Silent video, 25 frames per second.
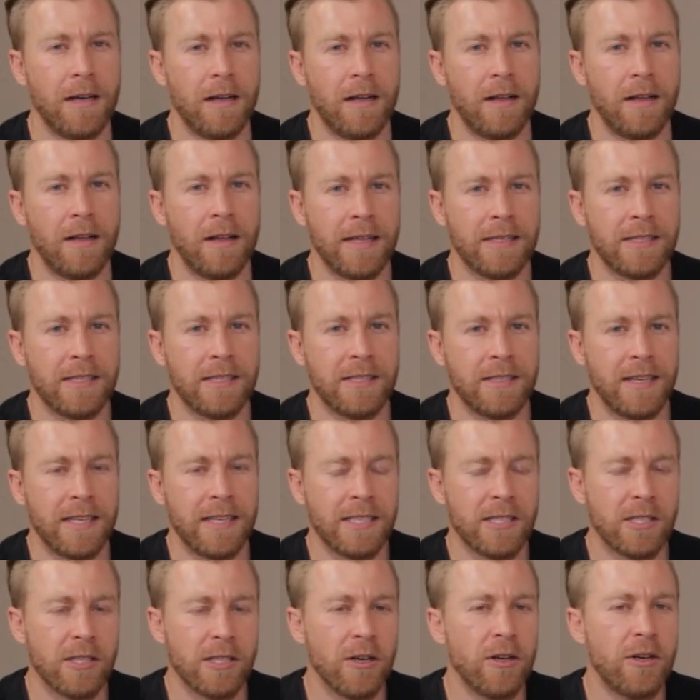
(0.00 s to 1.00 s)

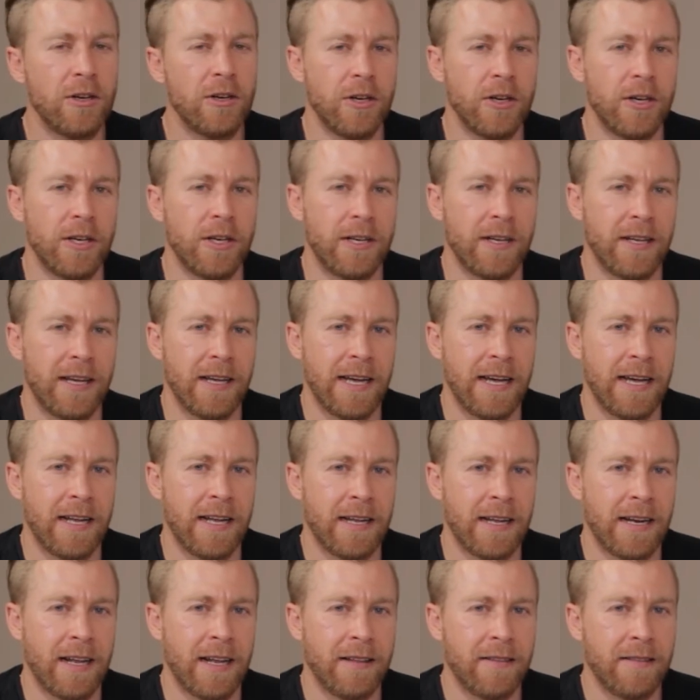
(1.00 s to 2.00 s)
That's so good,
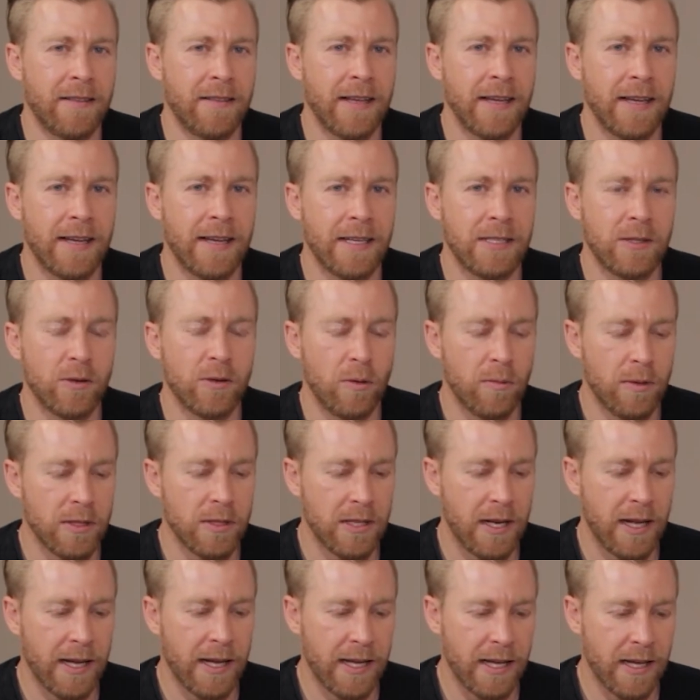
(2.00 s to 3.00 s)
and I think it's
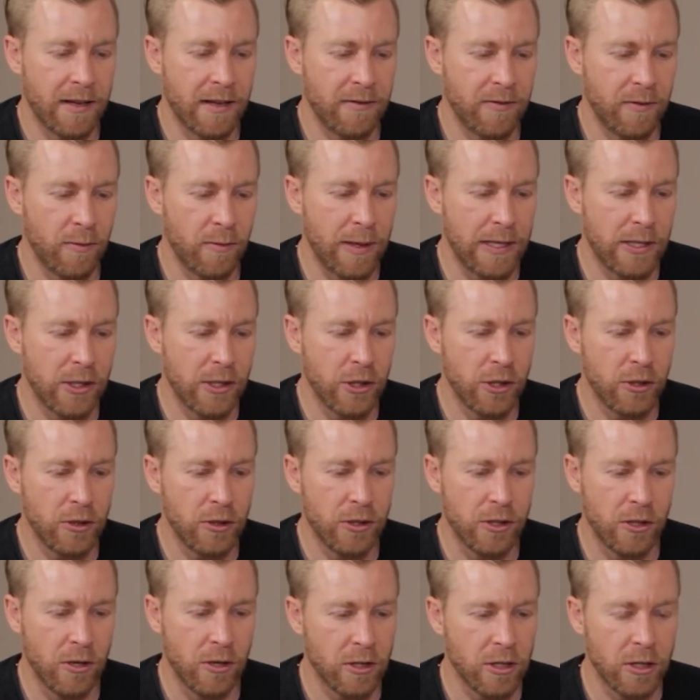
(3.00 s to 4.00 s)
almost like if we
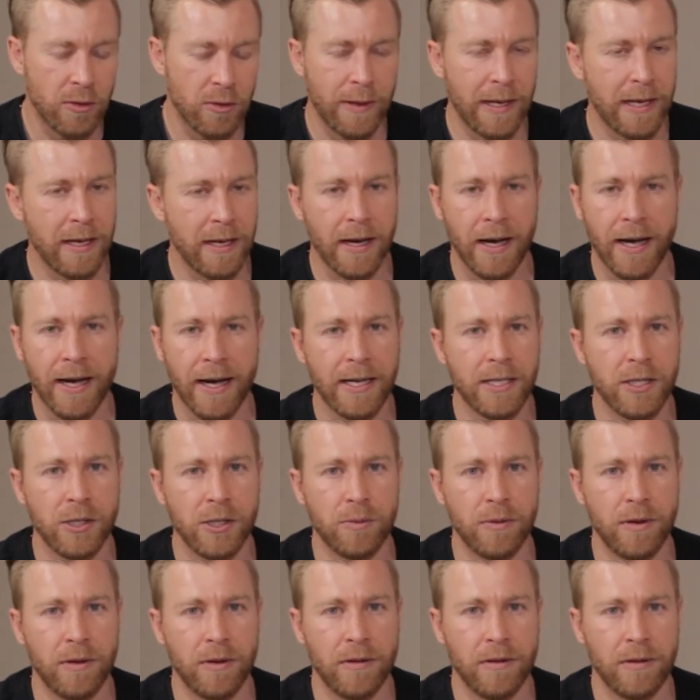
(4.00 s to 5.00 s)
choose not to
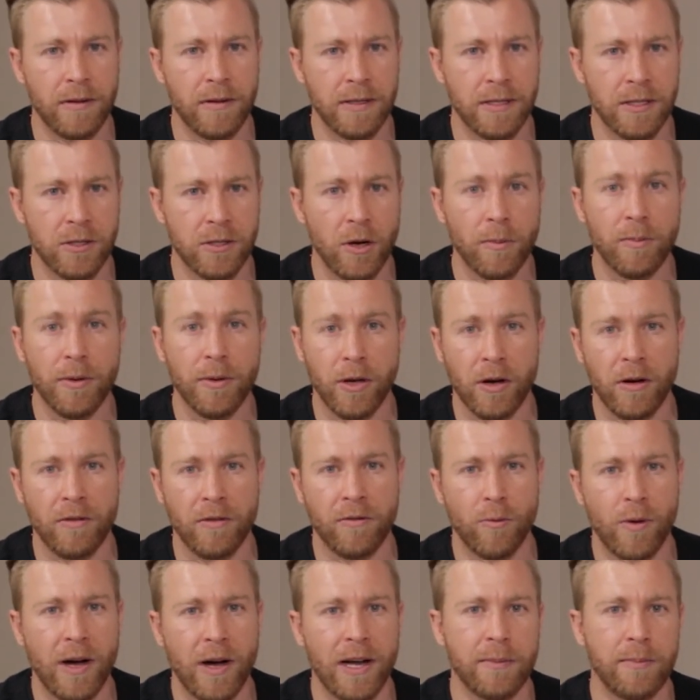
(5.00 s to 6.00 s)
engage with this topic
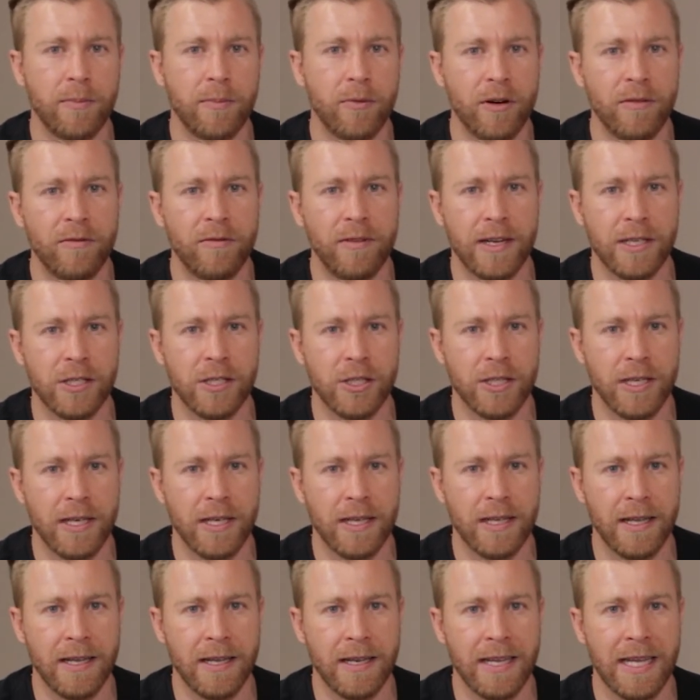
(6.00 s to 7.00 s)
of white privilege,
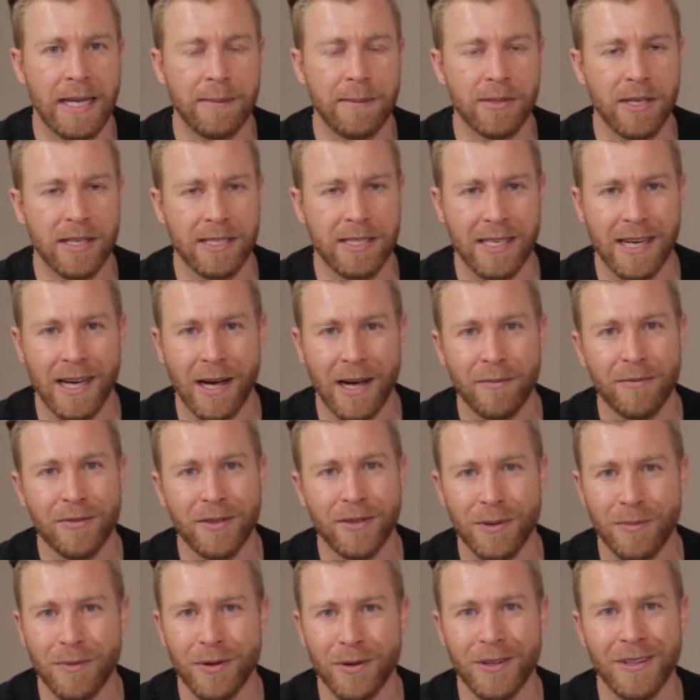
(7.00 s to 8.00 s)
it keeps us
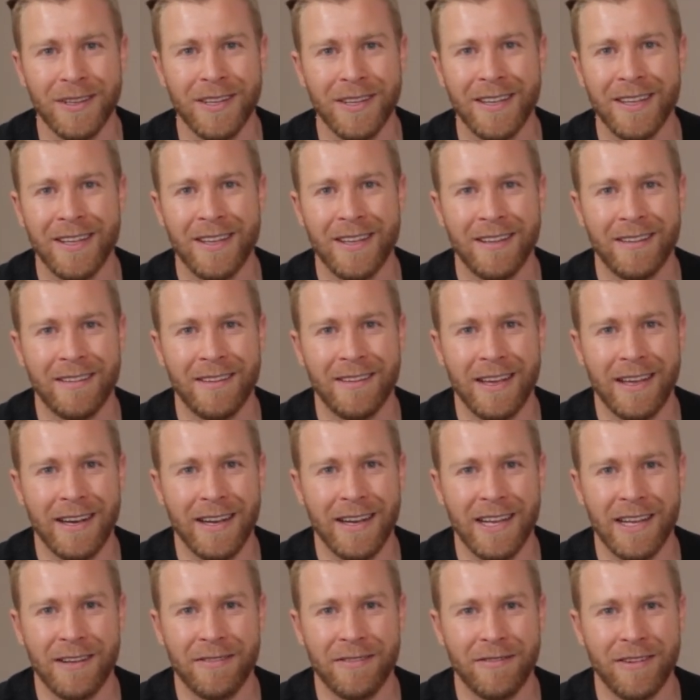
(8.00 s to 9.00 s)
comfortable.
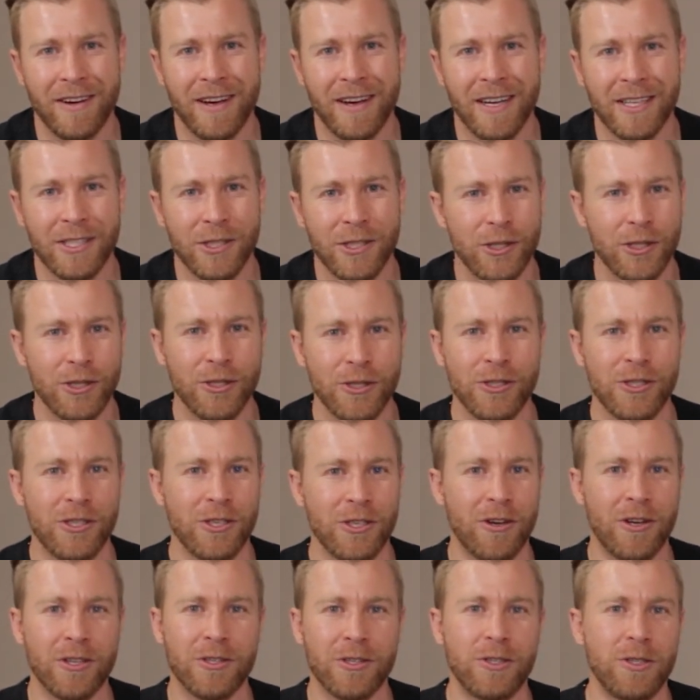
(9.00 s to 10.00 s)
That if I choose
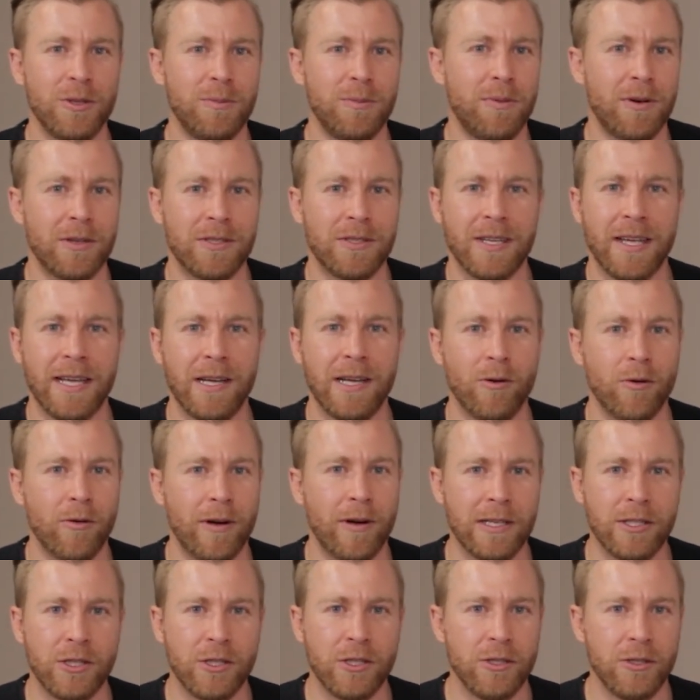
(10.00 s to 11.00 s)
not to partake or
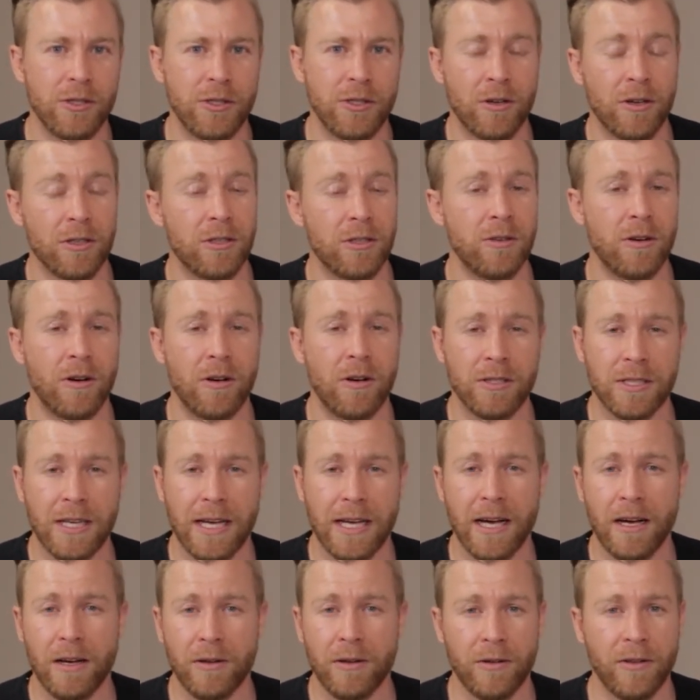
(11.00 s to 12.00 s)
I choose not to ask
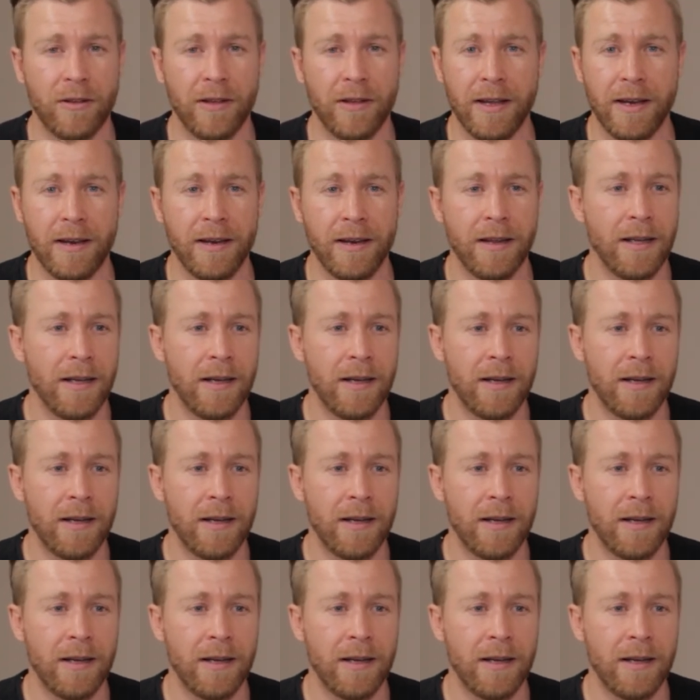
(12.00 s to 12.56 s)
out, then